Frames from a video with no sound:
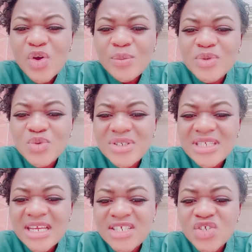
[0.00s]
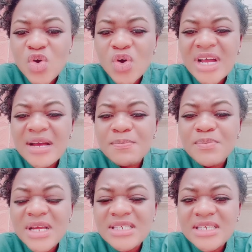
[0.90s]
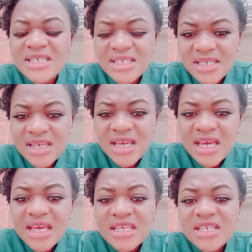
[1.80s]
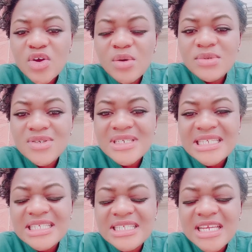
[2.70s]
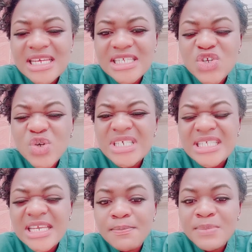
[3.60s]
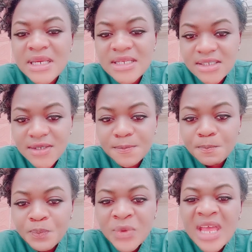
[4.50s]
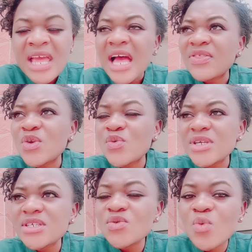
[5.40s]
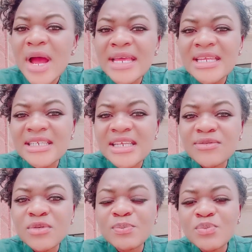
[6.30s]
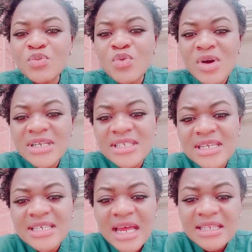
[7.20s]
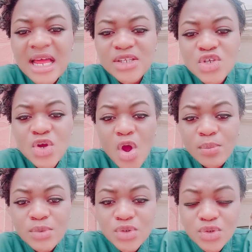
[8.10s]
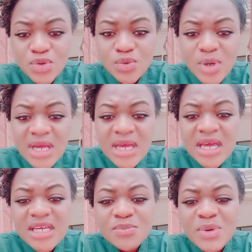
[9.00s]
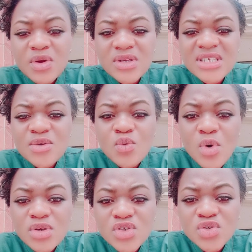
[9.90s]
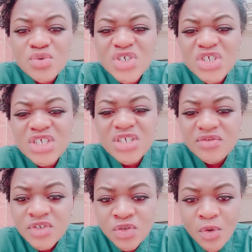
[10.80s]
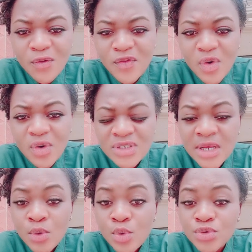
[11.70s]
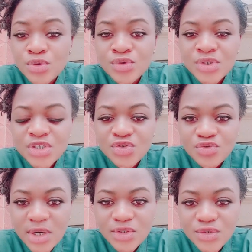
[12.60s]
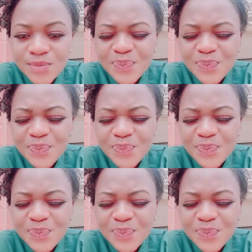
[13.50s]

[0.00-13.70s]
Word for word: comes to test your capacity, it comes to test your stability. And the reason why the devil wants this attack to come to you is because he wants to shift your focus and also to distract you.